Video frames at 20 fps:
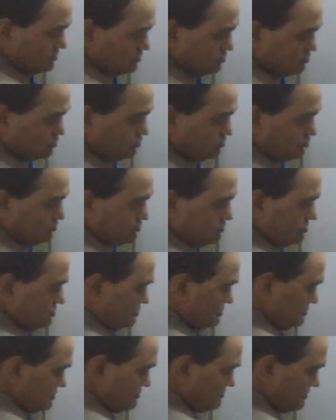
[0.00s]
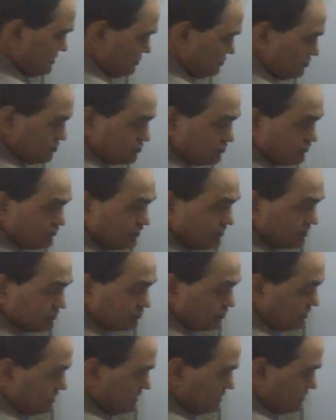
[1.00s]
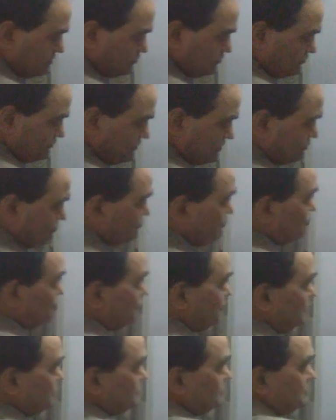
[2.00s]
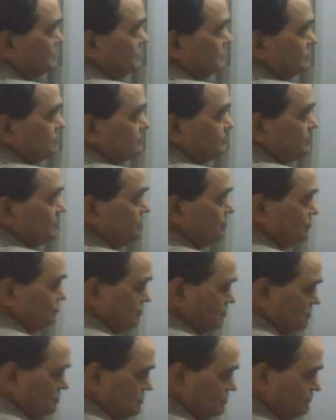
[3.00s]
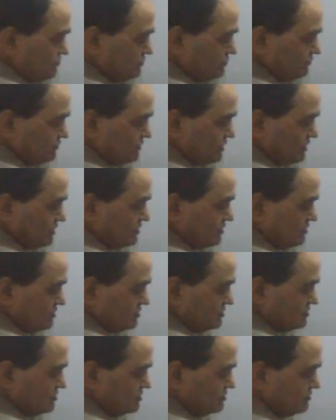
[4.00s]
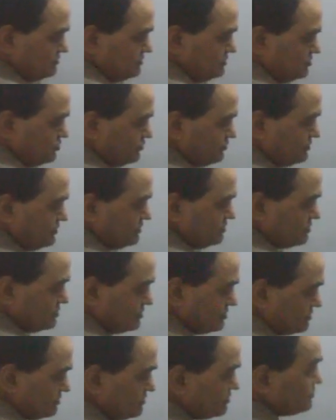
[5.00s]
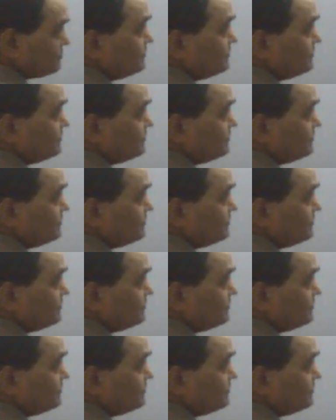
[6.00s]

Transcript: So the same value factorial n upon factorial twice n, this value from second and third we obtain this